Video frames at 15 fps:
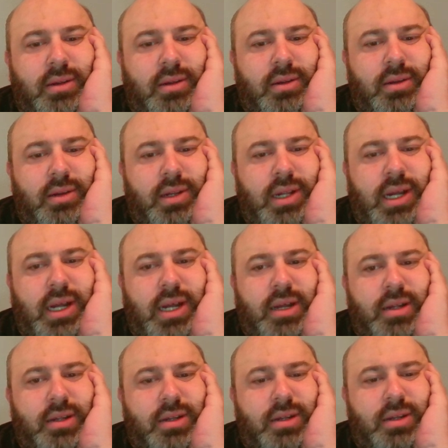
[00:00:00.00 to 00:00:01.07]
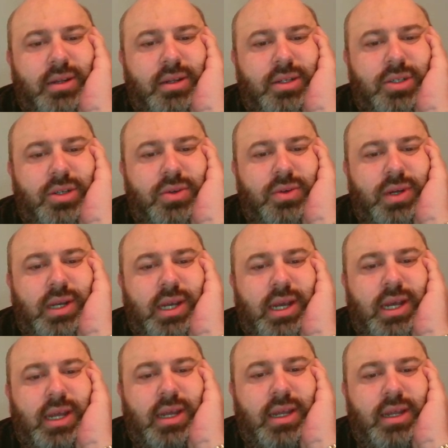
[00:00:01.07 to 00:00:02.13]
Yeah, it's
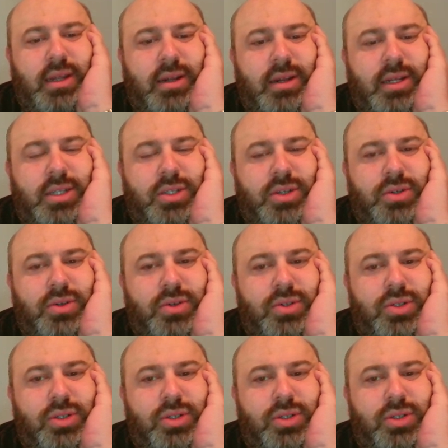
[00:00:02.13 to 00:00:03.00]
okay. That's good.